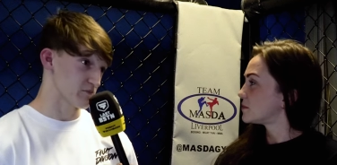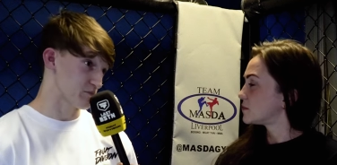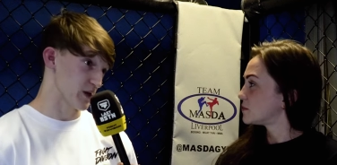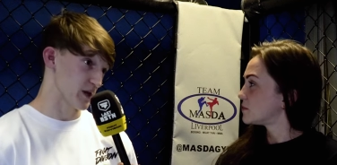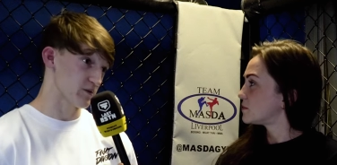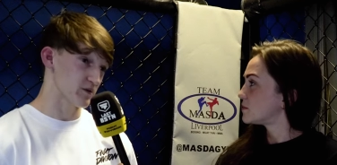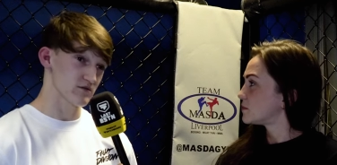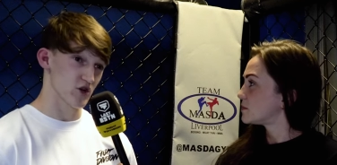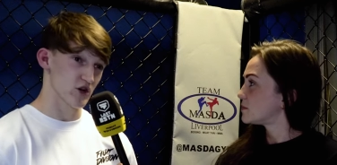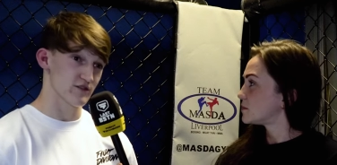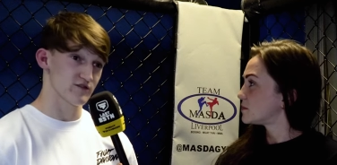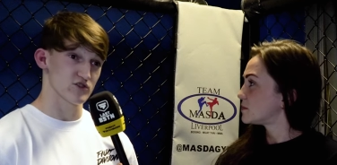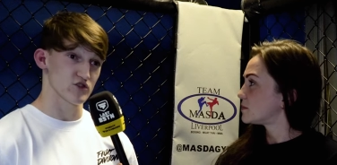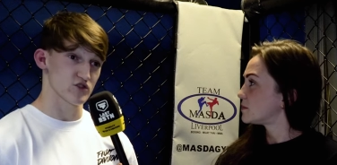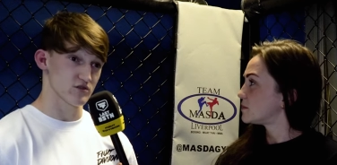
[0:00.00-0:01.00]
Speaker 1: people, not
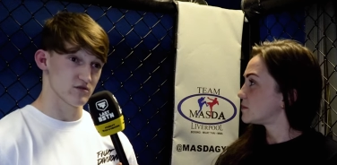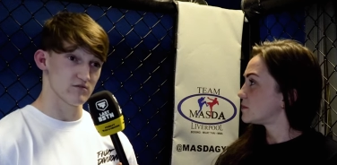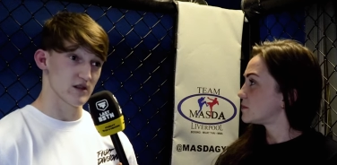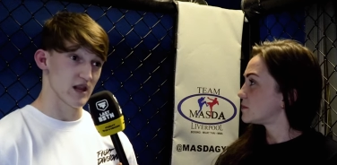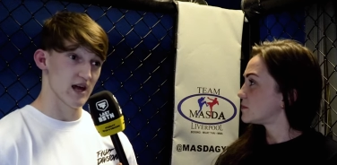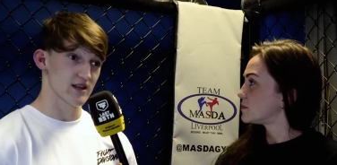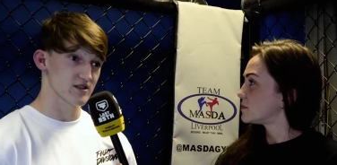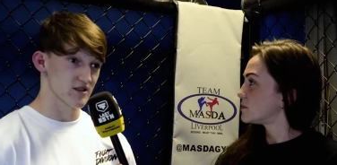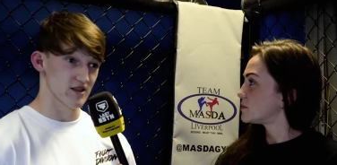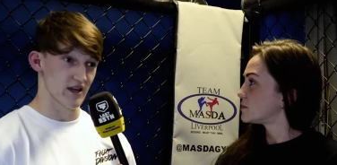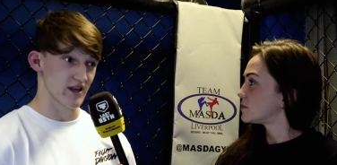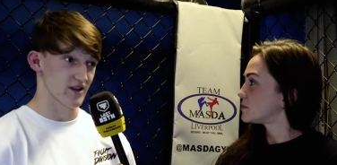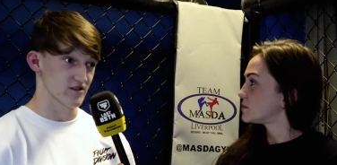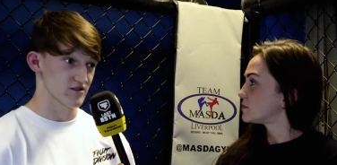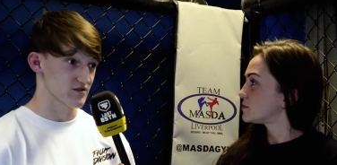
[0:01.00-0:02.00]
even just lads,
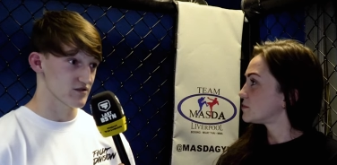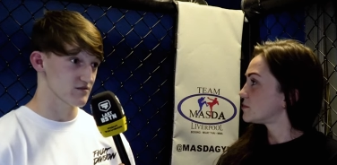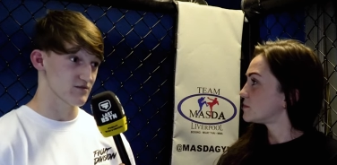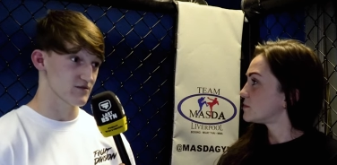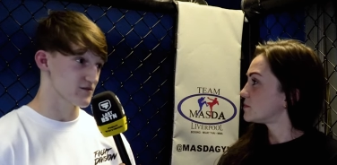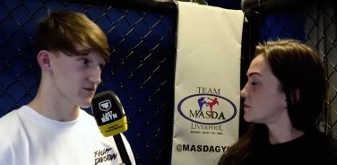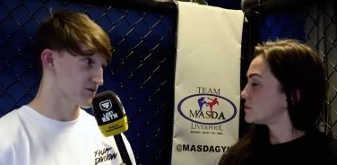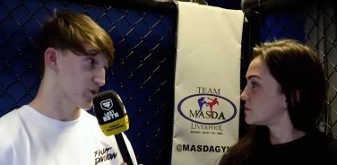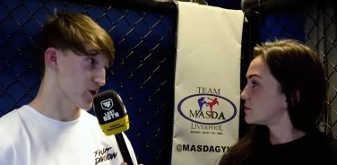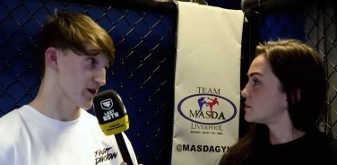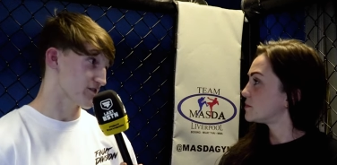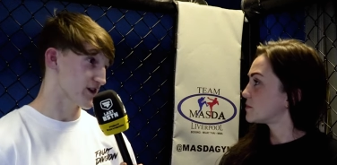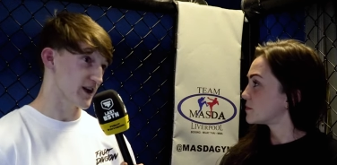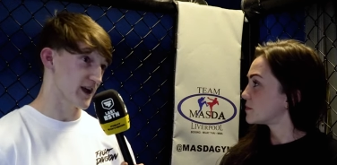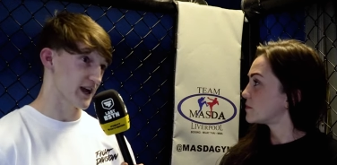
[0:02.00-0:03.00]
girls,
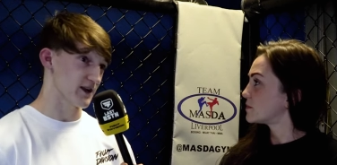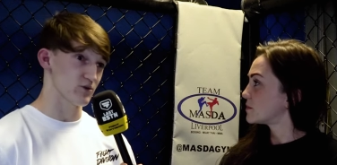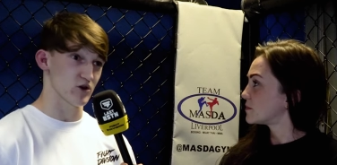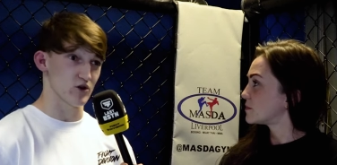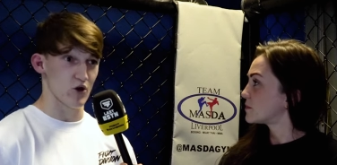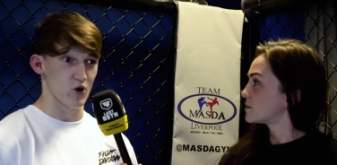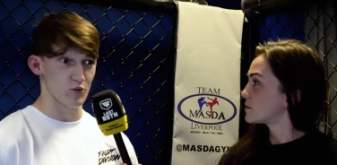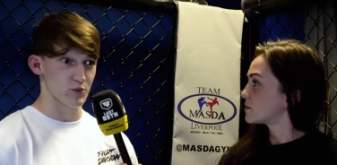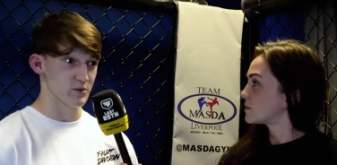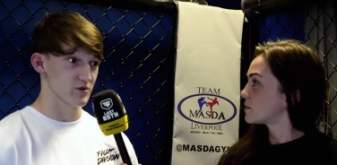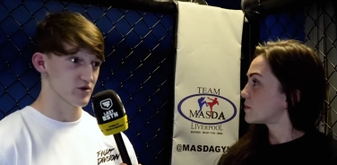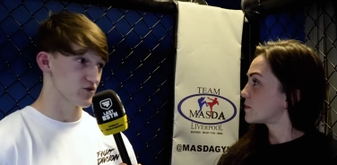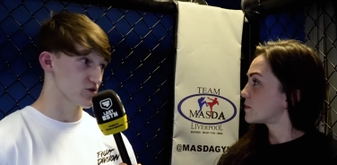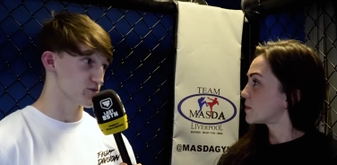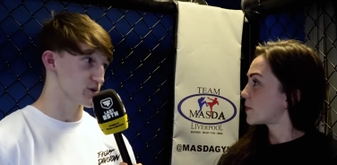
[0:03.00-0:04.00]
whatever, anyone, old
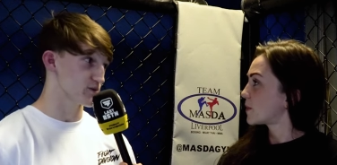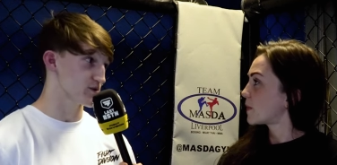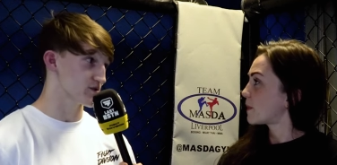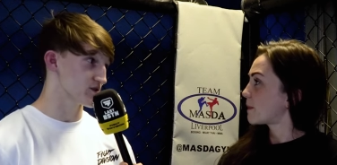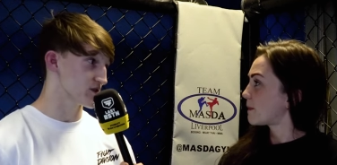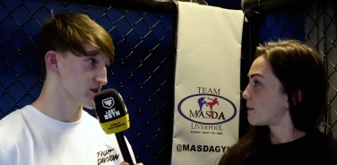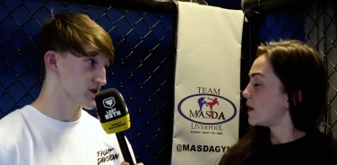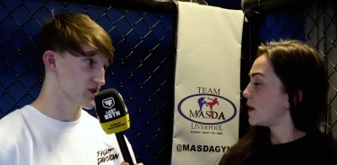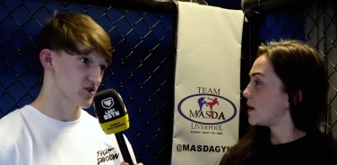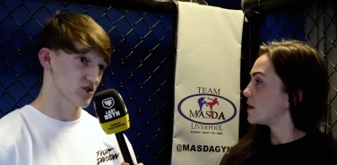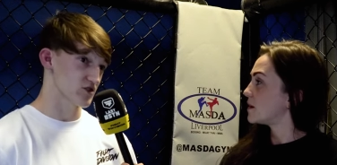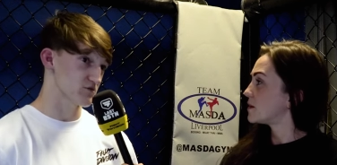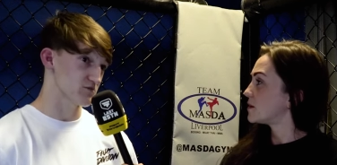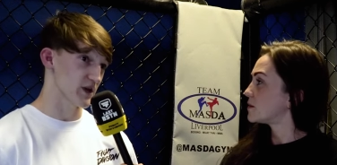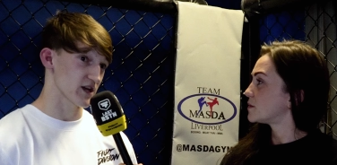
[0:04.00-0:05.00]
people, young people,
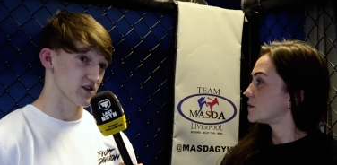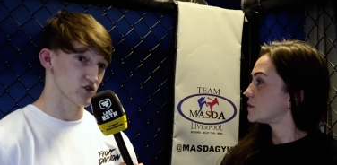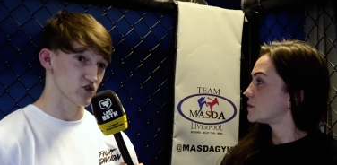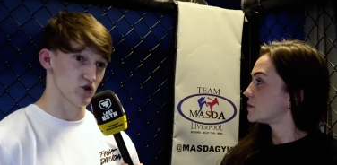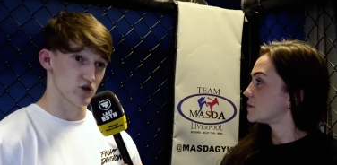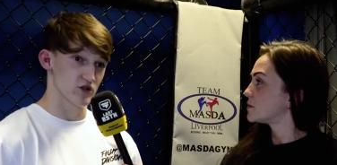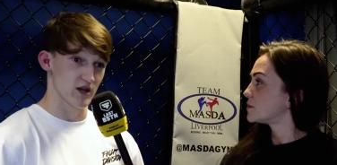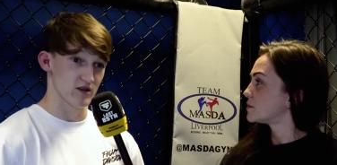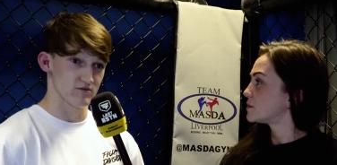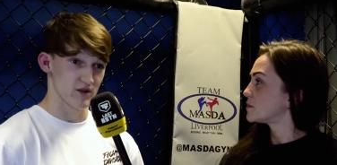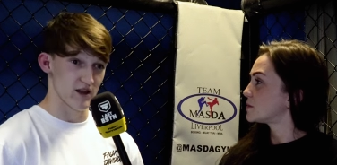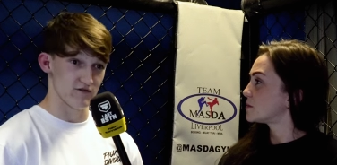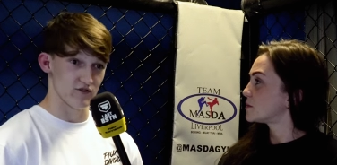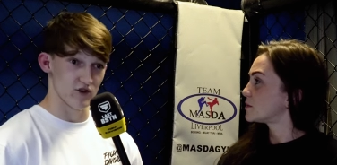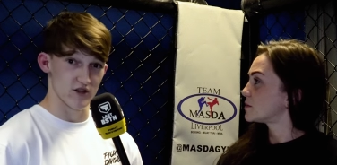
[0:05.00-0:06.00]
just making sure that
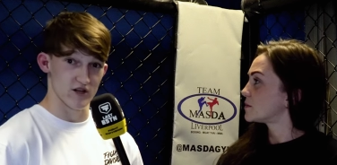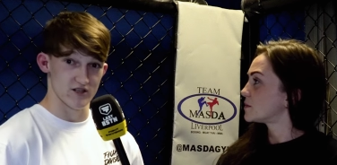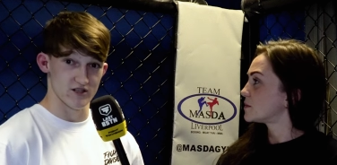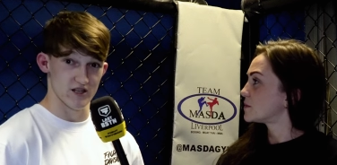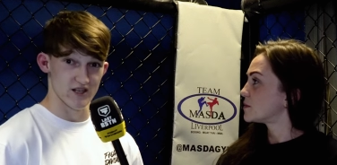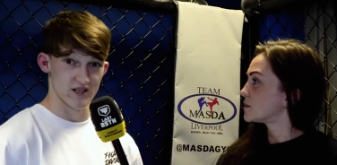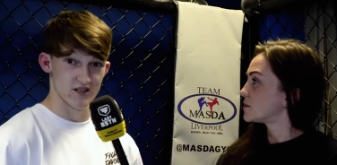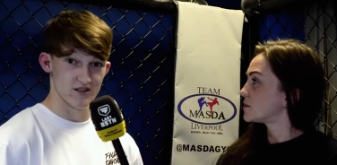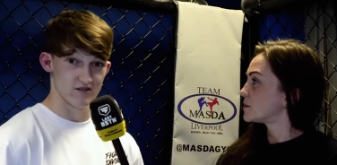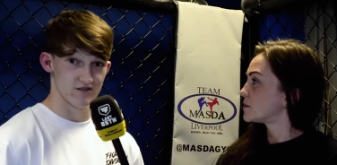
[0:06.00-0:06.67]
everyone has, like,